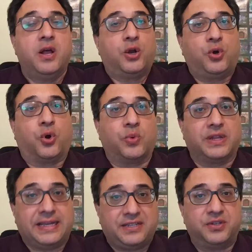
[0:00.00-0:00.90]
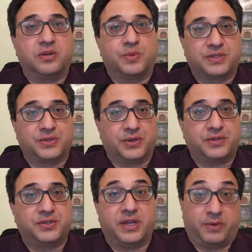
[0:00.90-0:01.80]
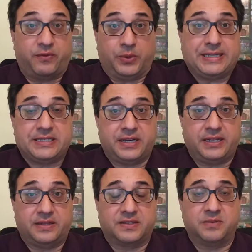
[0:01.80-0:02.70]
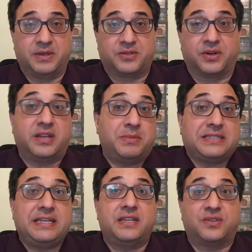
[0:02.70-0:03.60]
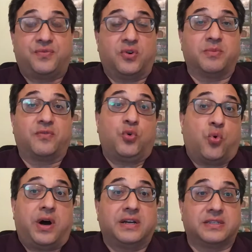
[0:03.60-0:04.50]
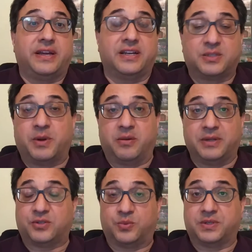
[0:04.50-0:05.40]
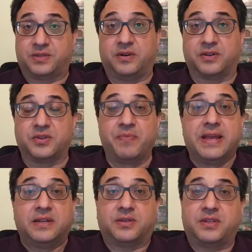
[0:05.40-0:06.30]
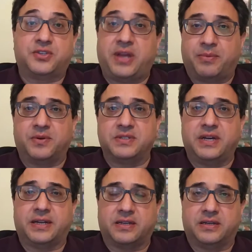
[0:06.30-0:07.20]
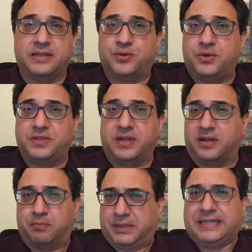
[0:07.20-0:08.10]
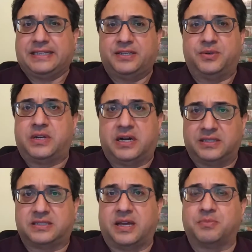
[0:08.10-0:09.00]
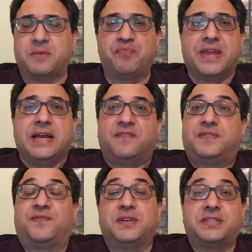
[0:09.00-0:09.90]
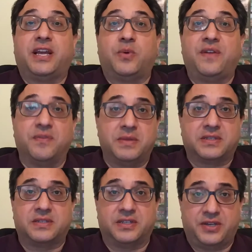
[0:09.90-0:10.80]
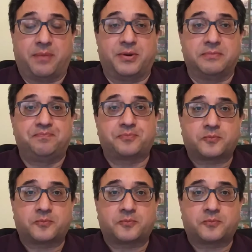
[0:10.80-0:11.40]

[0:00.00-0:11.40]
Correlational research that we've already studied this semester can be seen as a form of quasi-experimental research. So this chapter is not introducing a completely new concept. First takeaway from this chapter.